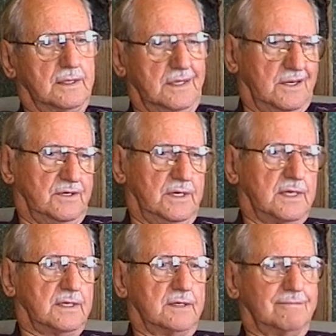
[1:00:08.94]
you know, you
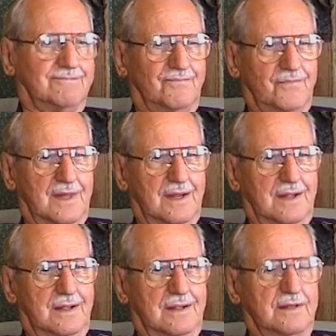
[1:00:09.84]
get
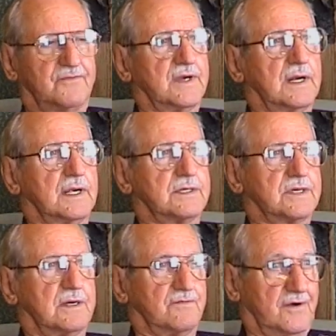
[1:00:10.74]
the feeling it's
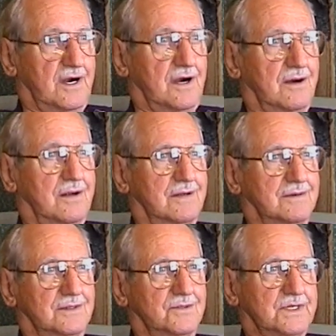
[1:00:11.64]
unfair,
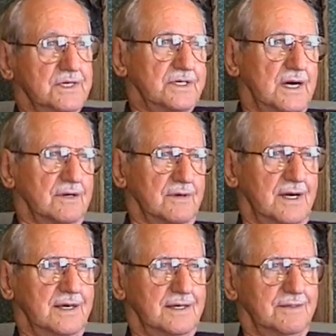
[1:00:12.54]
mm -hmm. which is not
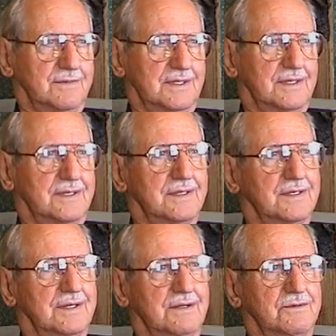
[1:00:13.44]
right. Uh,
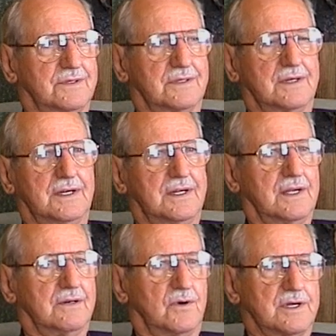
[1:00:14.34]
it
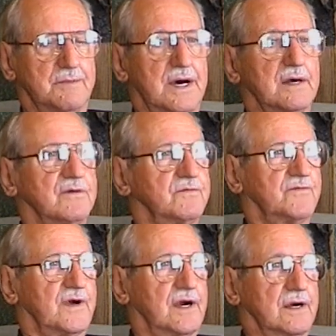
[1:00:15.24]
wasn't a matter of
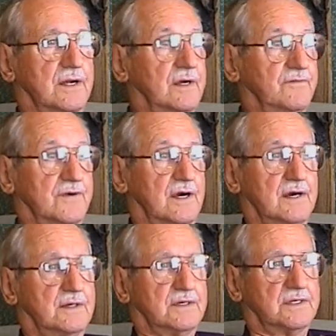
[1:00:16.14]
fair and unfair.
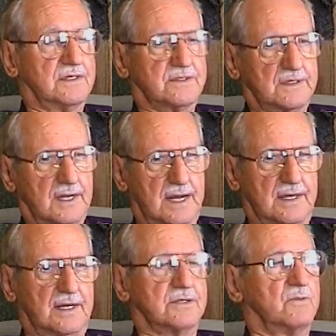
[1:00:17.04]
It's just I,
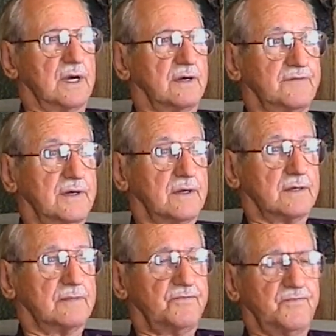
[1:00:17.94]
that's the way I felt.
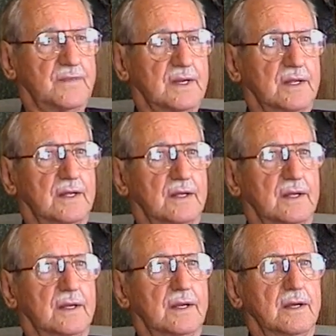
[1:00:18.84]
Mm -hmm.
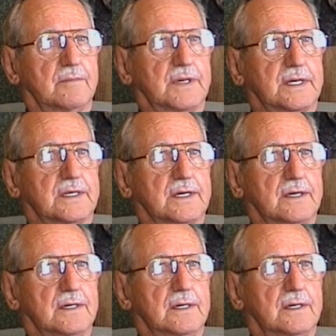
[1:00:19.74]
But uh,